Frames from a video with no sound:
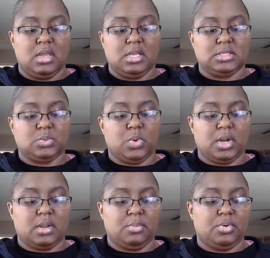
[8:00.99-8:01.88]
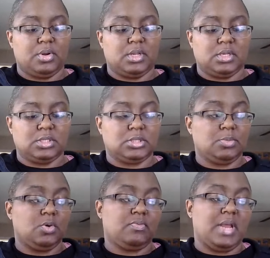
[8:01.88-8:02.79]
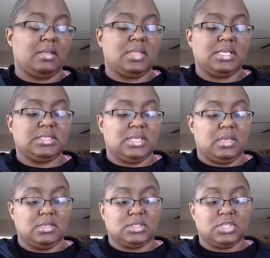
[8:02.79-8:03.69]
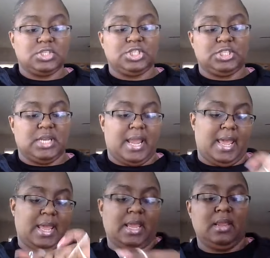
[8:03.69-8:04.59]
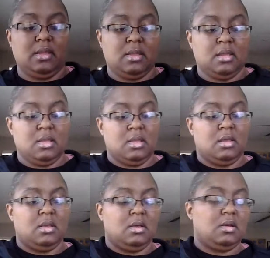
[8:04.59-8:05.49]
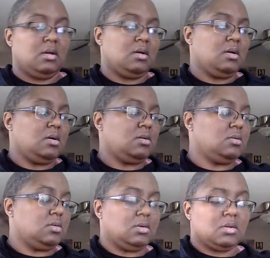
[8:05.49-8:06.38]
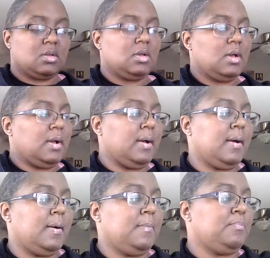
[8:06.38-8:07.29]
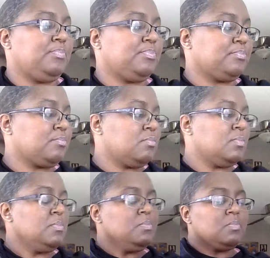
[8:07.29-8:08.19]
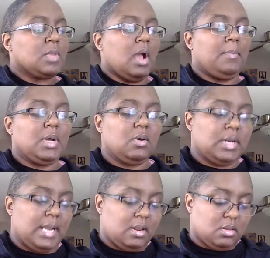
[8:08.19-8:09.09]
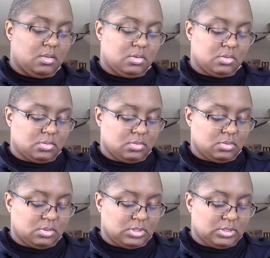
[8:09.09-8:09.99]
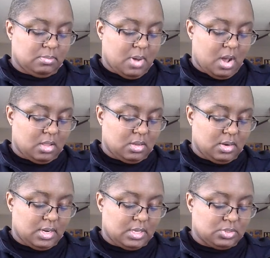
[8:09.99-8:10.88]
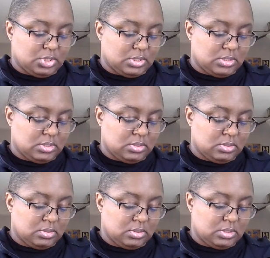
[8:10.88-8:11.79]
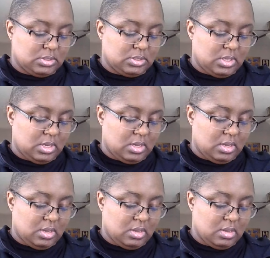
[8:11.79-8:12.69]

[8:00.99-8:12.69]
it's working pretty smooth. Now, this is the J hook. I'm going to go down a little smaller and just see.